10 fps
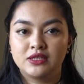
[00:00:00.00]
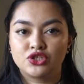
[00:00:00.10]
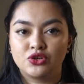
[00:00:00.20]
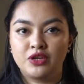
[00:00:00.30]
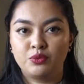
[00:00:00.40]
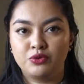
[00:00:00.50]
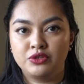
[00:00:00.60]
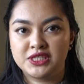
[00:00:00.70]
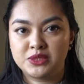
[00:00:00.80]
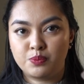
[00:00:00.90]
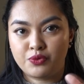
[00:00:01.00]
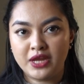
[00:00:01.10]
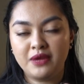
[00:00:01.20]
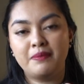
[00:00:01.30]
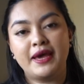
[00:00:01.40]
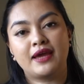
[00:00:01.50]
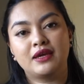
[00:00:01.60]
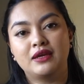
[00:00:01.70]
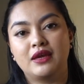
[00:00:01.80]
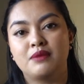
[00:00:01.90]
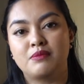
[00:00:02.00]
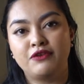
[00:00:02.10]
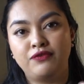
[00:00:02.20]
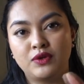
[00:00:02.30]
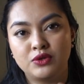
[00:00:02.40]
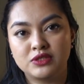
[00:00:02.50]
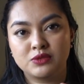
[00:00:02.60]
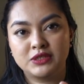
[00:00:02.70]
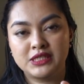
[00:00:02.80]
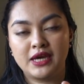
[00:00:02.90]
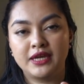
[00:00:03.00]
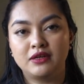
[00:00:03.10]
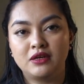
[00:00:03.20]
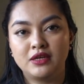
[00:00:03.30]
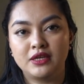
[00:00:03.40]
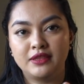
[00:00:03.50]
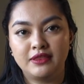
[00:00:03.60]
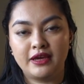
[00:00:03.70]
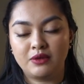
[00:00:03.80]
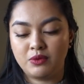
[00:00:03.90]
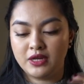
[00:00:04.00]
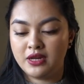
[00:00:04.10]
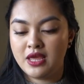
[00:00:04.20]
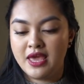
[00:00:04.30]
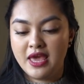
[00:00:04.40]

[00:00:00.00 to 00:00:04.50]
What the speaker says: so it would spring back and my floats were tighter in that one,